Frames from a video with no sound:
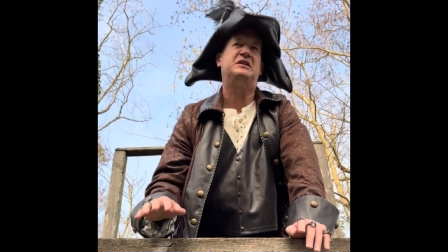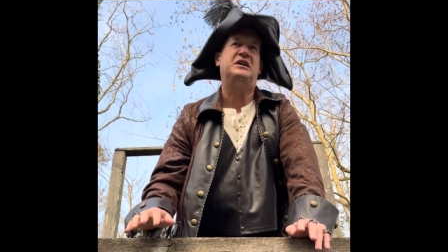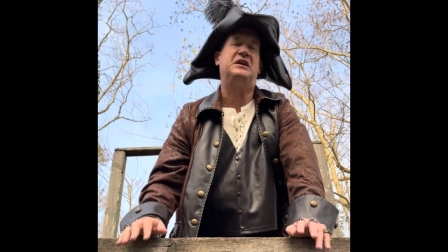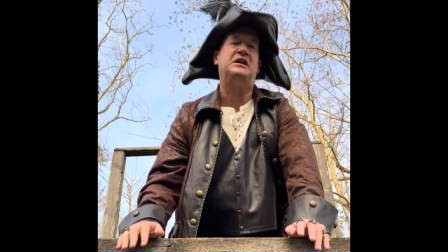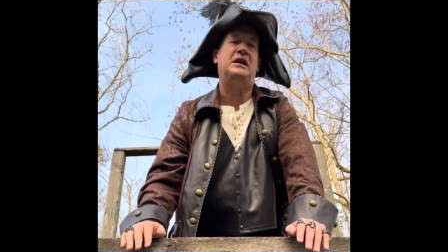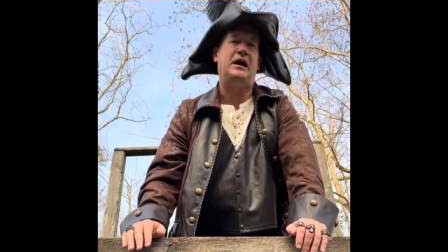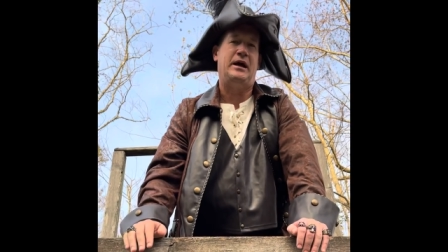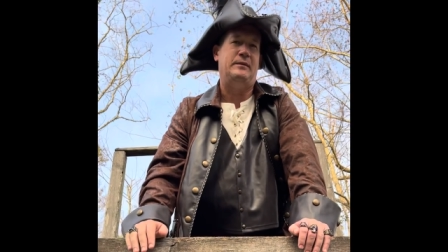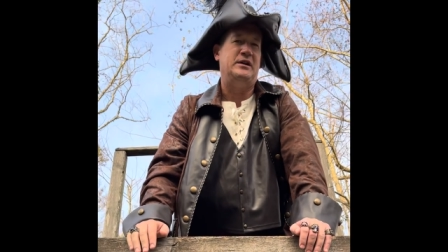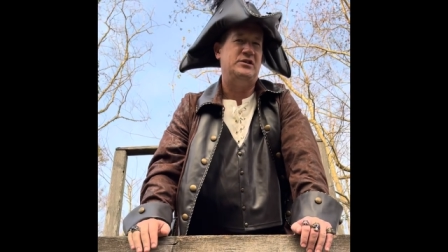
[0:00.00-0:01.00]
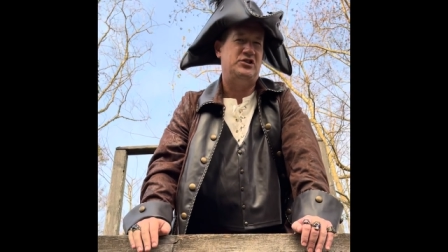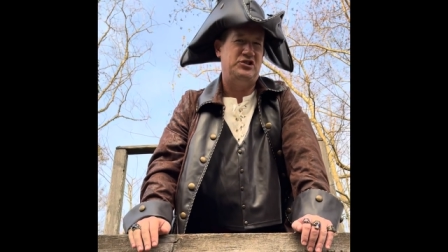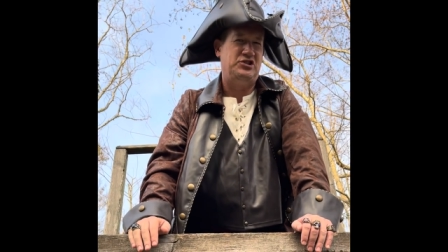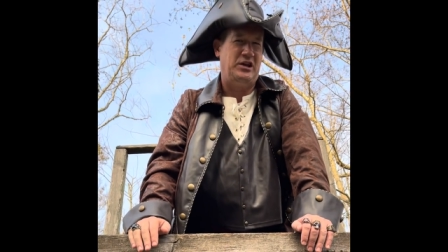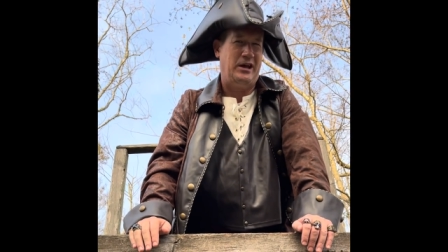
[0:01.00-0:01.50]
the climate
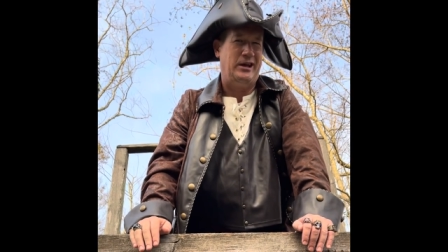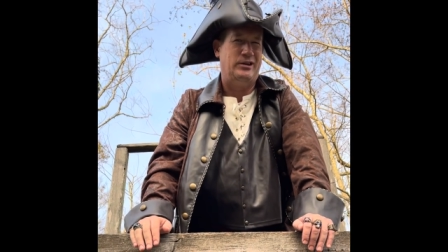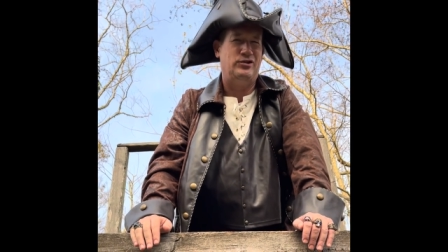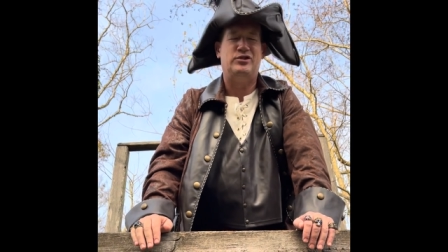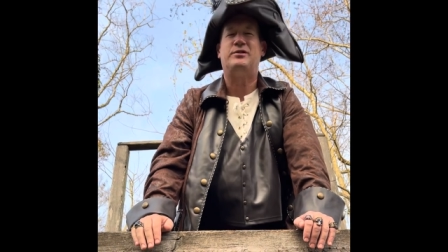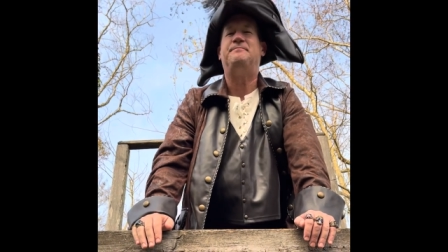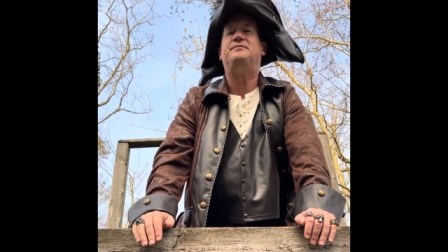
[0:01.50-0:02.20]
change,